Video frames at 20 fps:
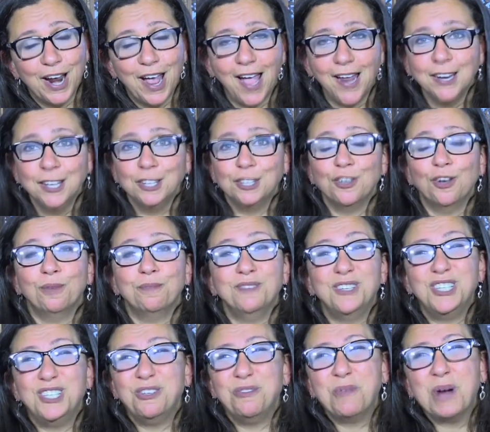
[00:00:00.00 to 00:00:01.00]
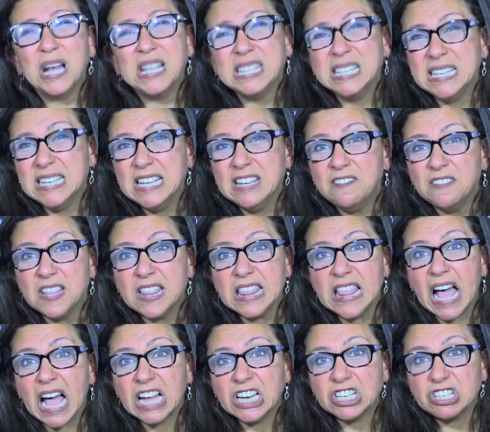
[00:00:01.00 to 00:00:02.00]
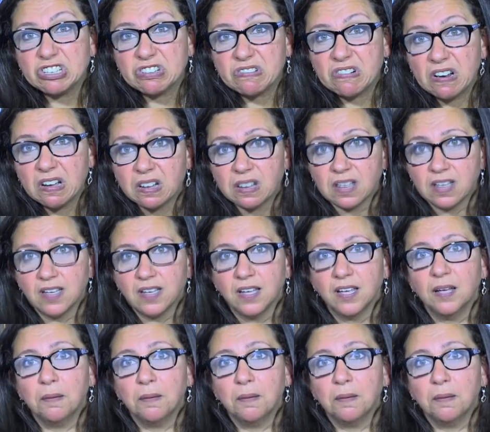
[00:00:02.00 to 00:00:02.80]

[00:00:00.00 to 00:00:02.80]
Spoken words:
and he told me she wasn't even that drunk.